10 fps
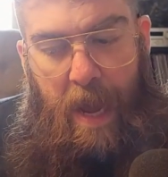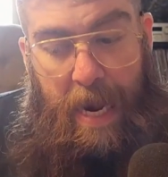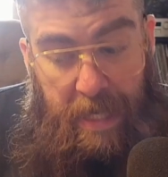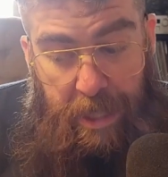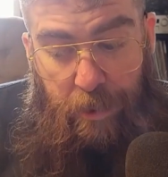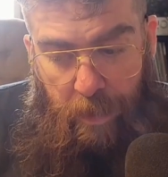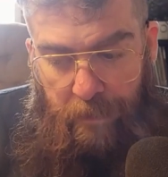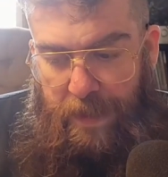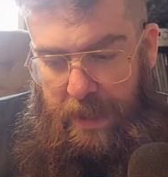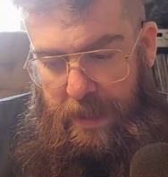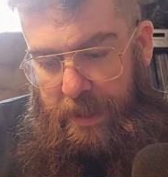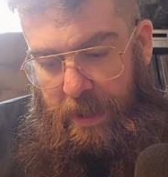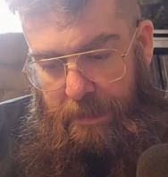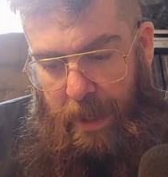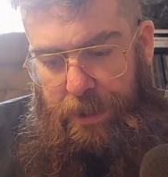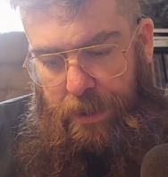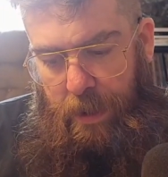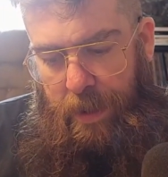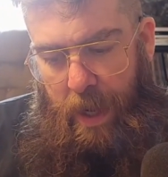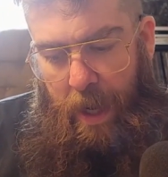I need to revisit this and make
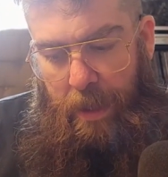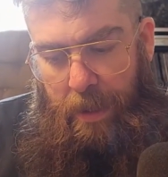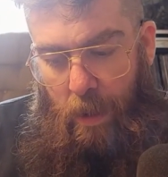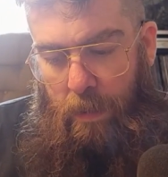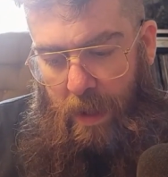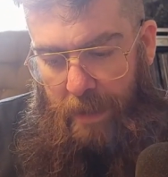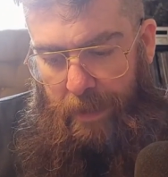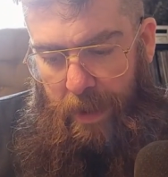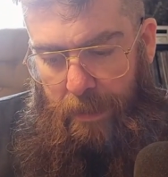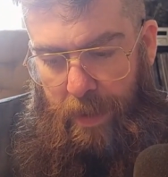sure that I don't love it.